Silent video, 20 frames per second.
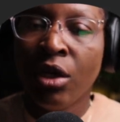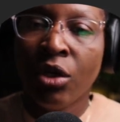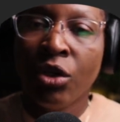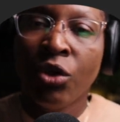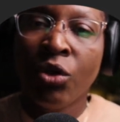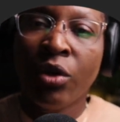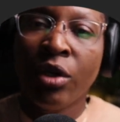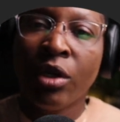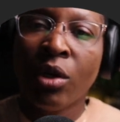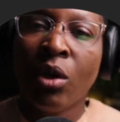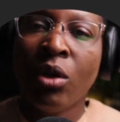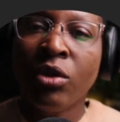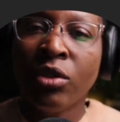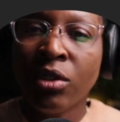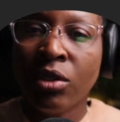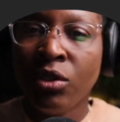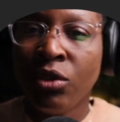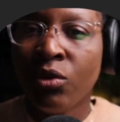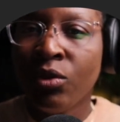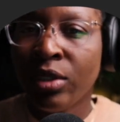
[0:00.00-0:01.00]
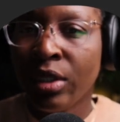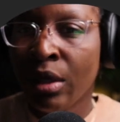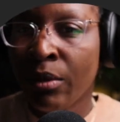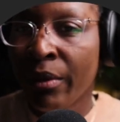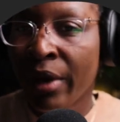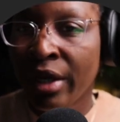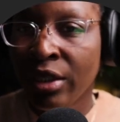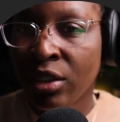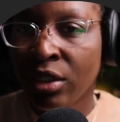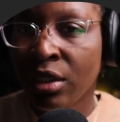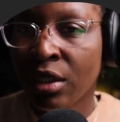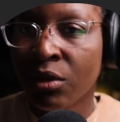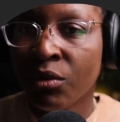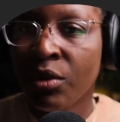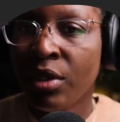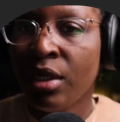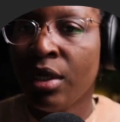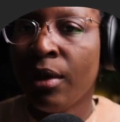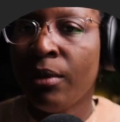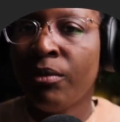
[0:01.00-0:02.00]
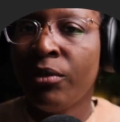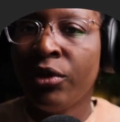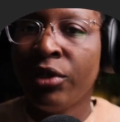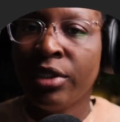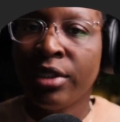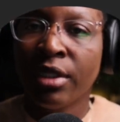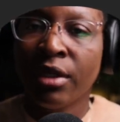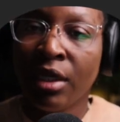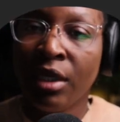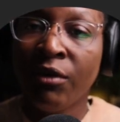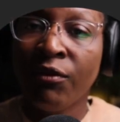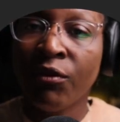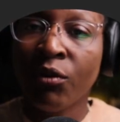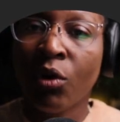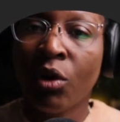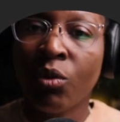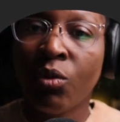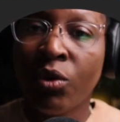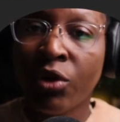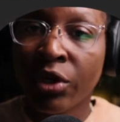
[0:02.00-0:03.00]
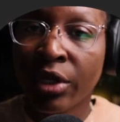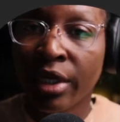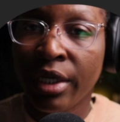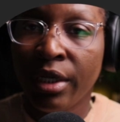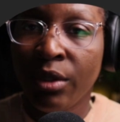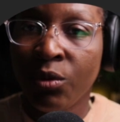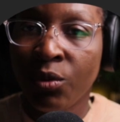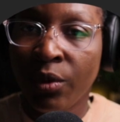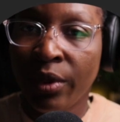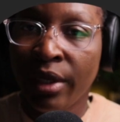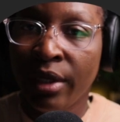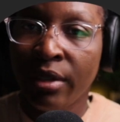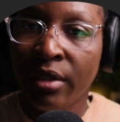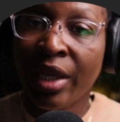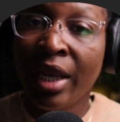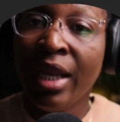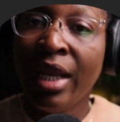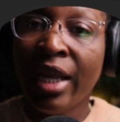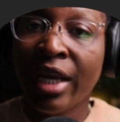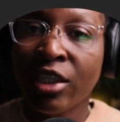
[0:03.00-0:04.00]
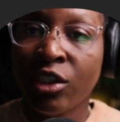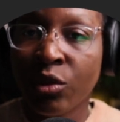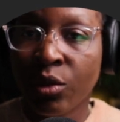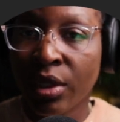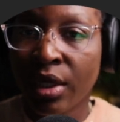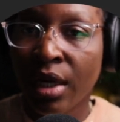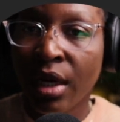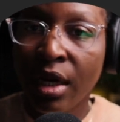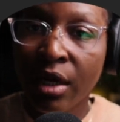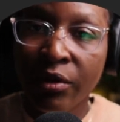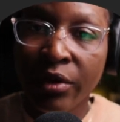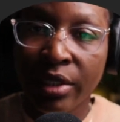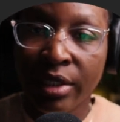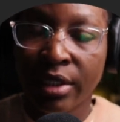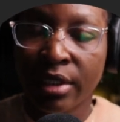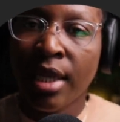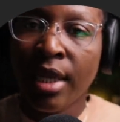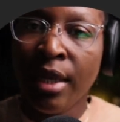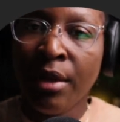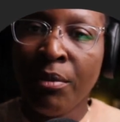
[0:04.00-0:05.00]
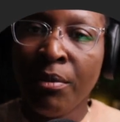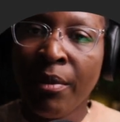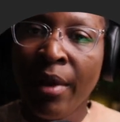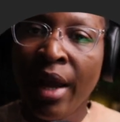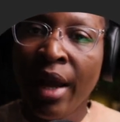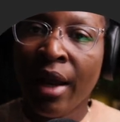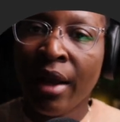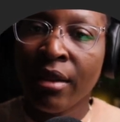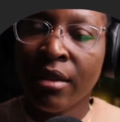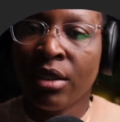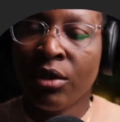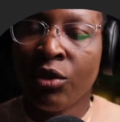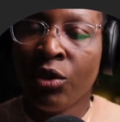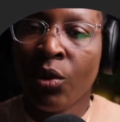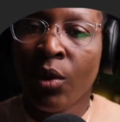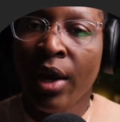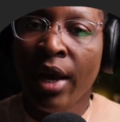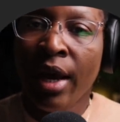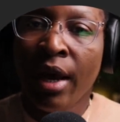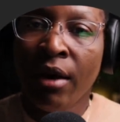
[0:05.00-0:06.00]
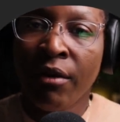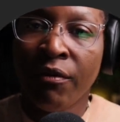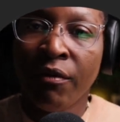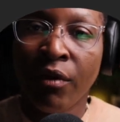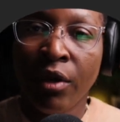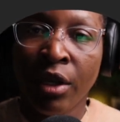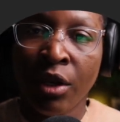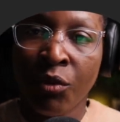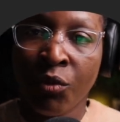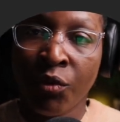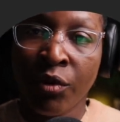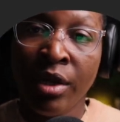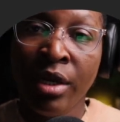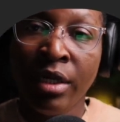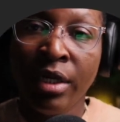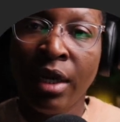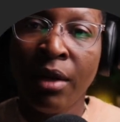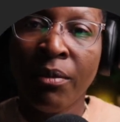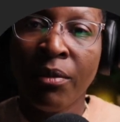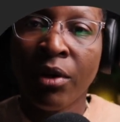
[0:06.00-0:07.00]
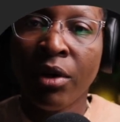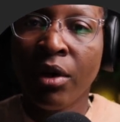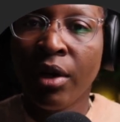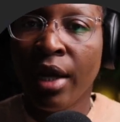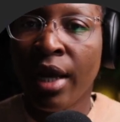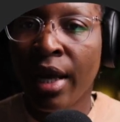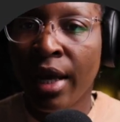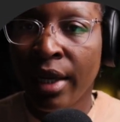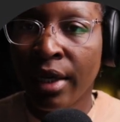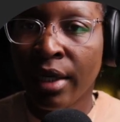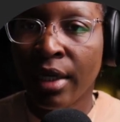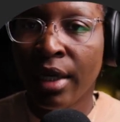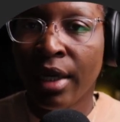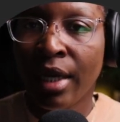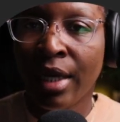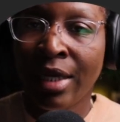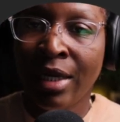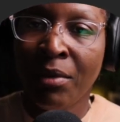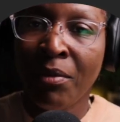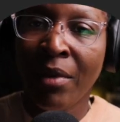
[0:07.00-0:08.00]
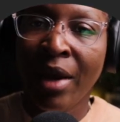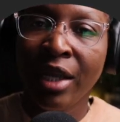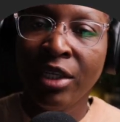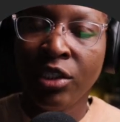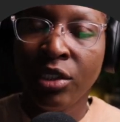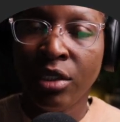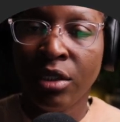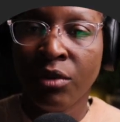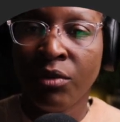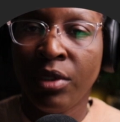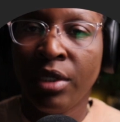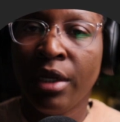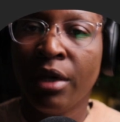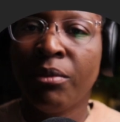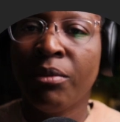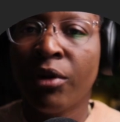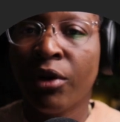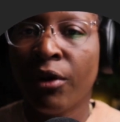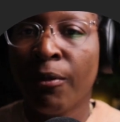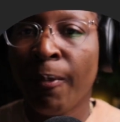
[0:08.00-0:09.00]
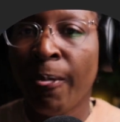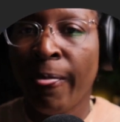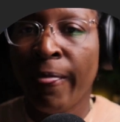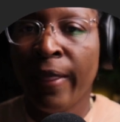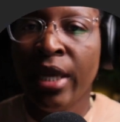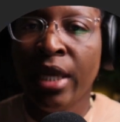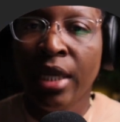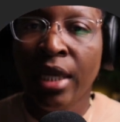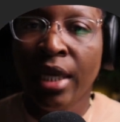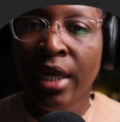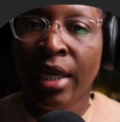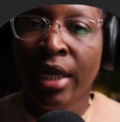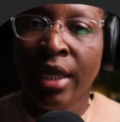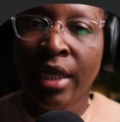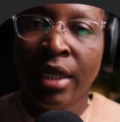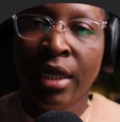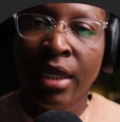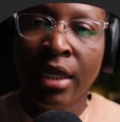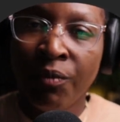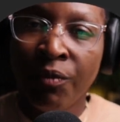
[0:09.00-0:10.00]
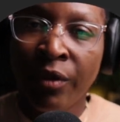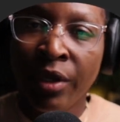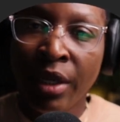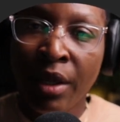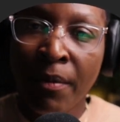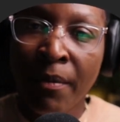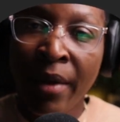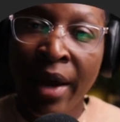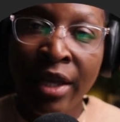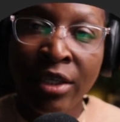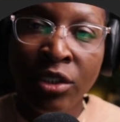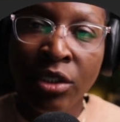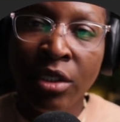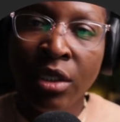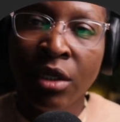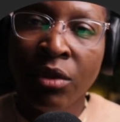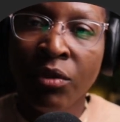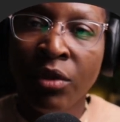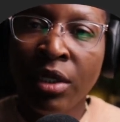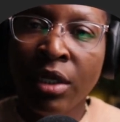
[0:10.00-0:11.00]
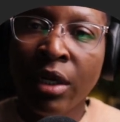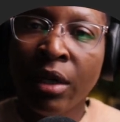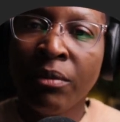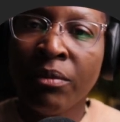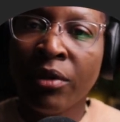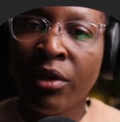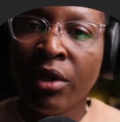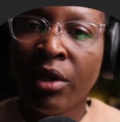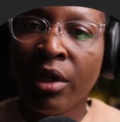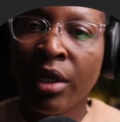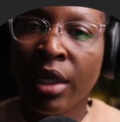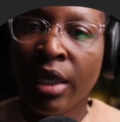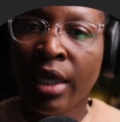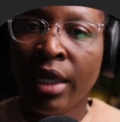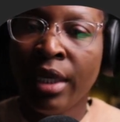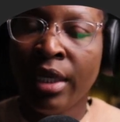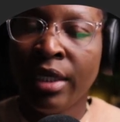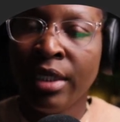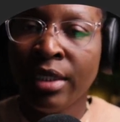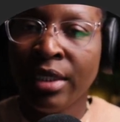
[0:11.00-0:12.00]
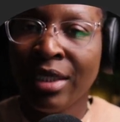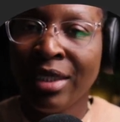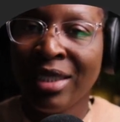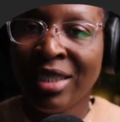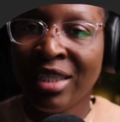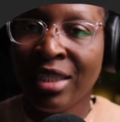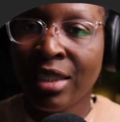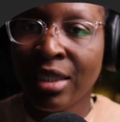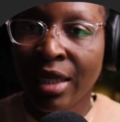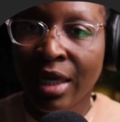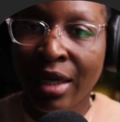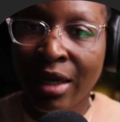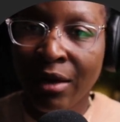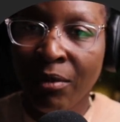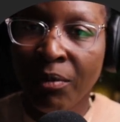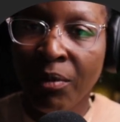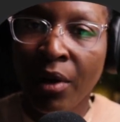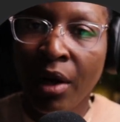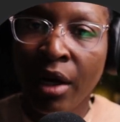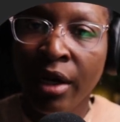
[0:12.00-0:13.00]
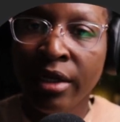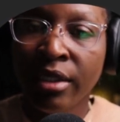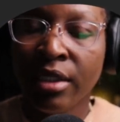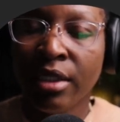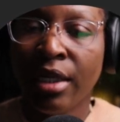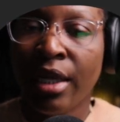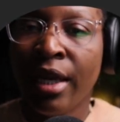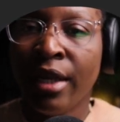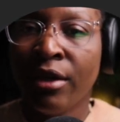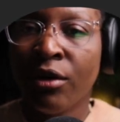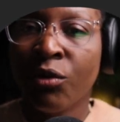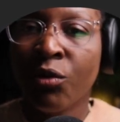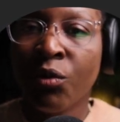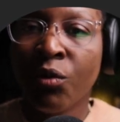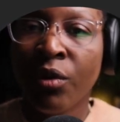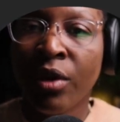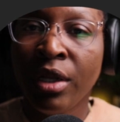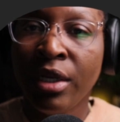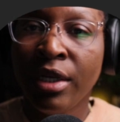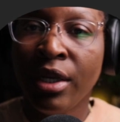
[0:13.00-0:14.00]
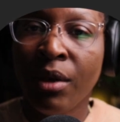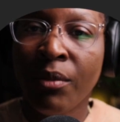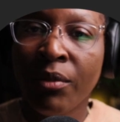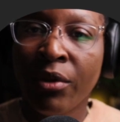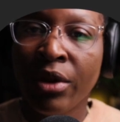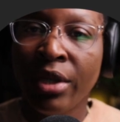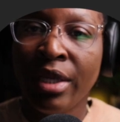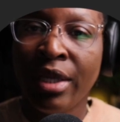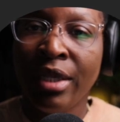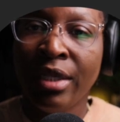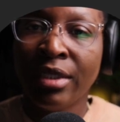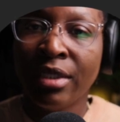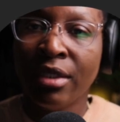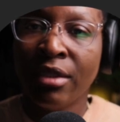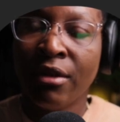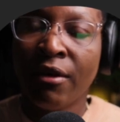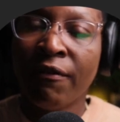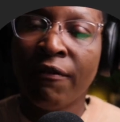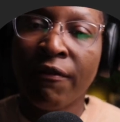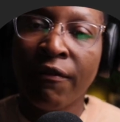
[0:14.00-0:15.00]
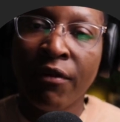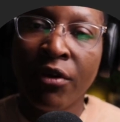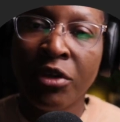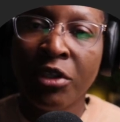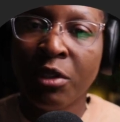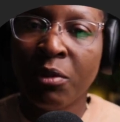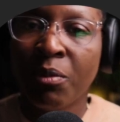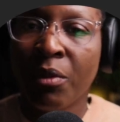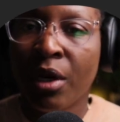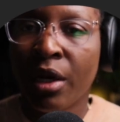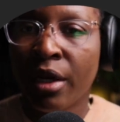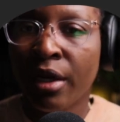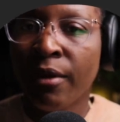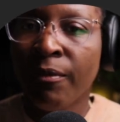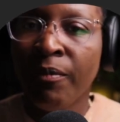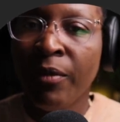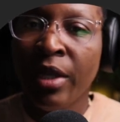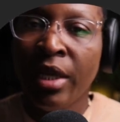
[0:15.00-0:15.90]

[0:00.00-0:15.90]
You can also use imaginary numbers if you are working with electric currents. In math, you have a real number and an imaginary number, and the imaginary number is the second part and the real number is the first part.